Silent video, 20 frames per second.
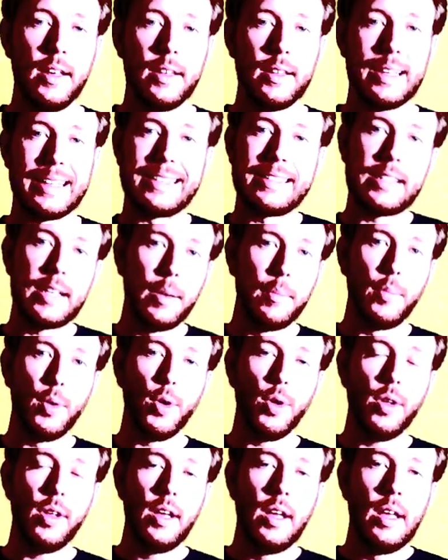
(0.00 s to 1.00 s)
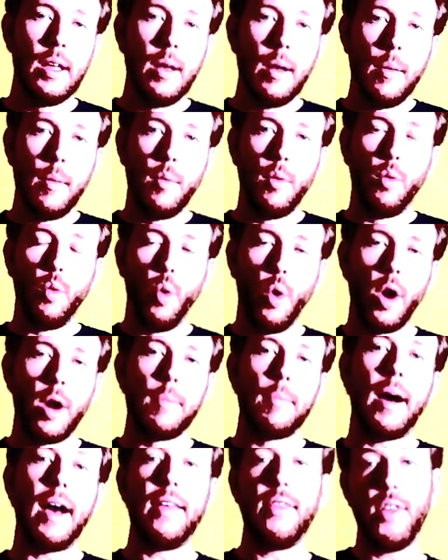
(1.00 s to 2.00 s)
The symbol worn
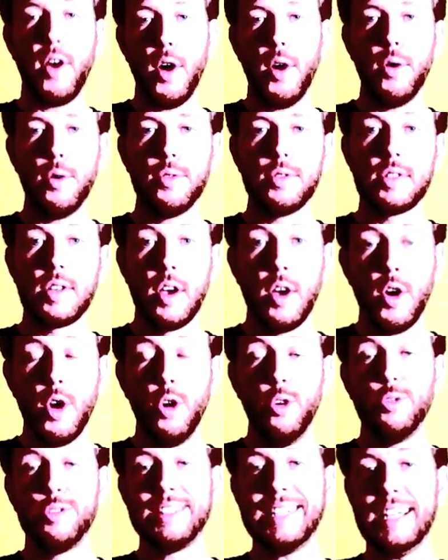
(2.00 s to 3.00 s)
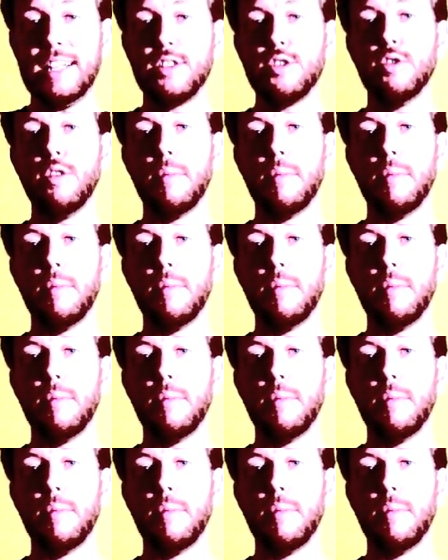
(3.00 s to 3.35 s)
by those who seek to